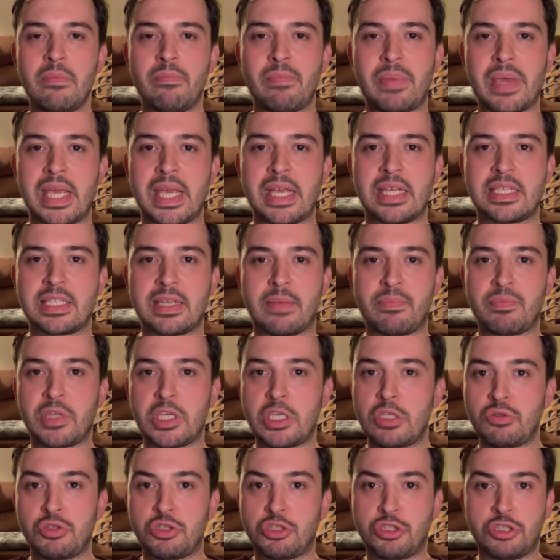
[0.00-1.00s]
being
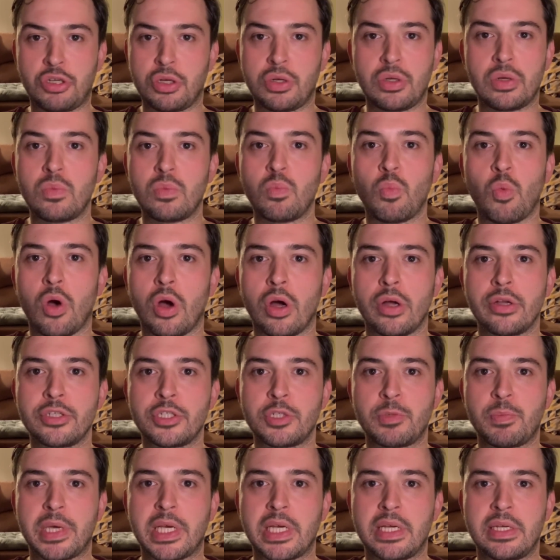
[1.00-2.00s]
something you shouldn't
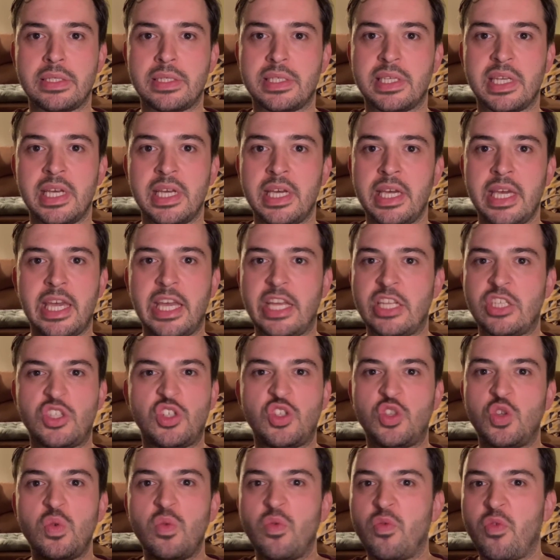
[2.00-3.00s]
watch because it's
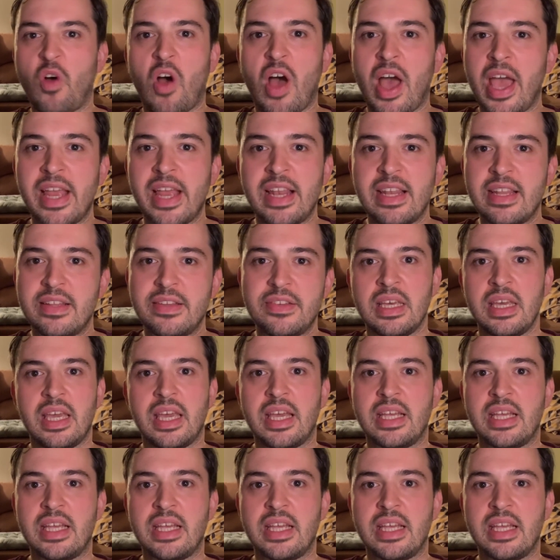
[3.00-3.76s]
too violent.